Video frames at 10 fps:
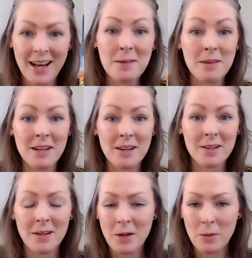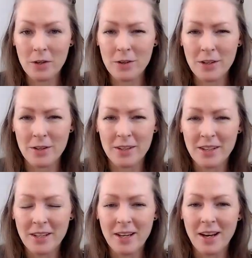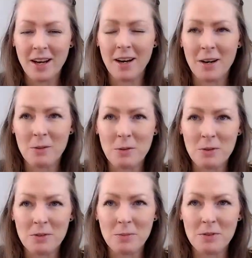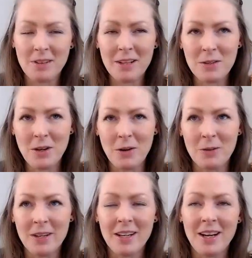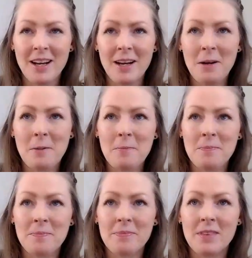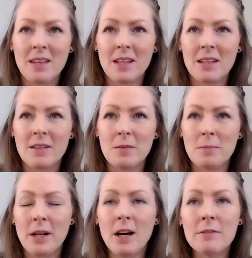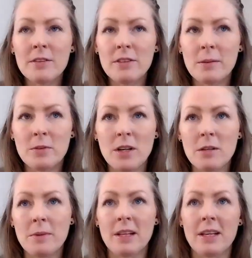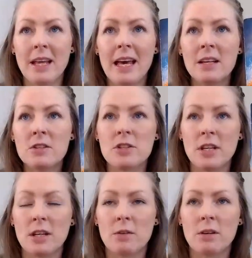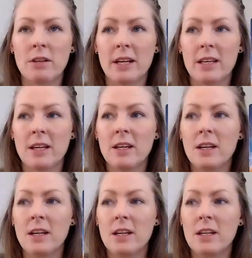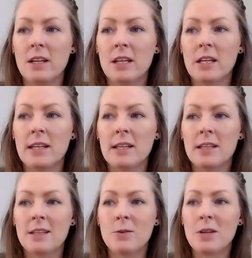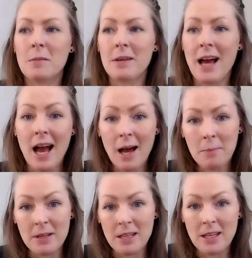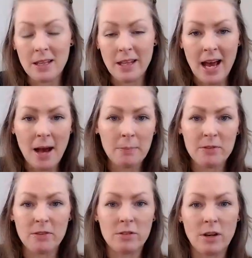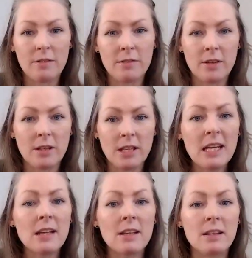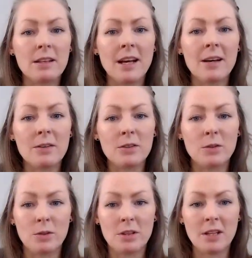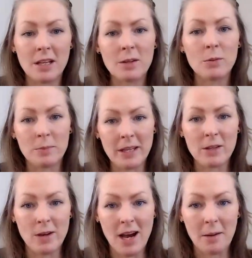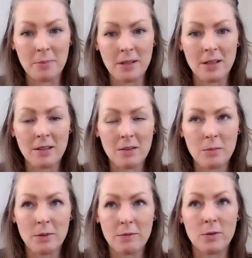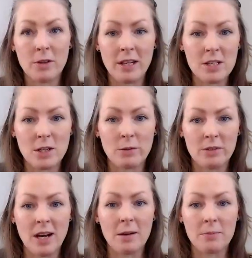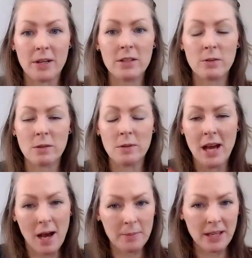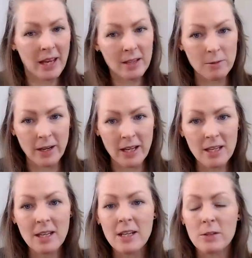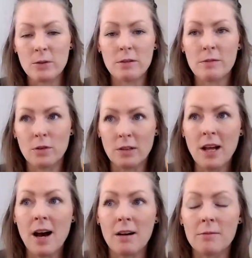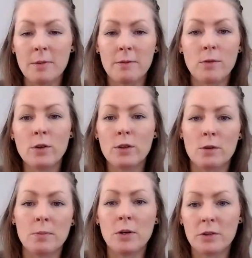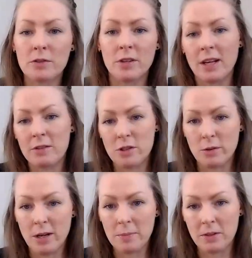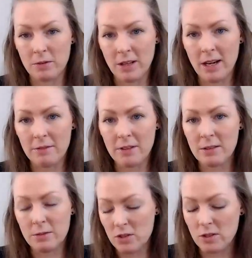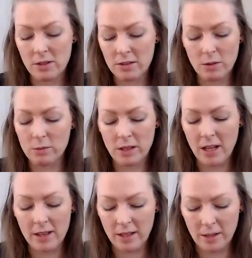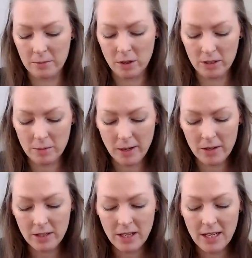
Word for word: I'm here. Why well, you're here? Uh, we were supposed to let you know. Um, but obviously i'm talking about like energy or like you can be happy in the absence of the thing that you think will make you happy before that shows up right you can be happy anyway you can feel love before your person has shown up in your life that's that's only that that i'm talking about